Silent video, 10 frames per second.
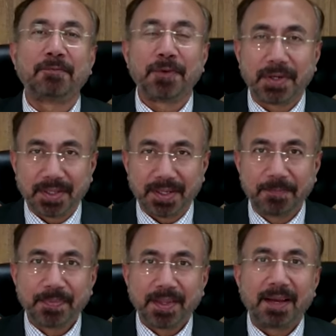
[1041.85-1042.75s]
further
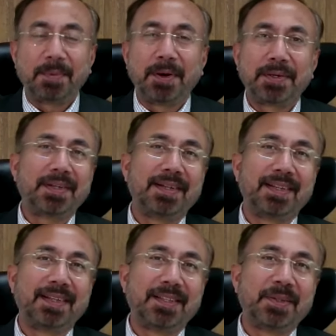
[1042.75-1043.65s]
about uh,
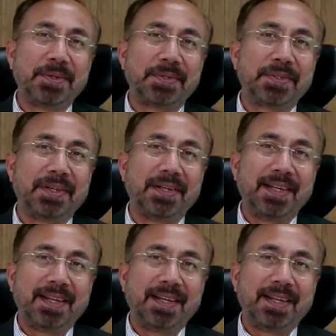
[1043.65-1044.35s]
those uh,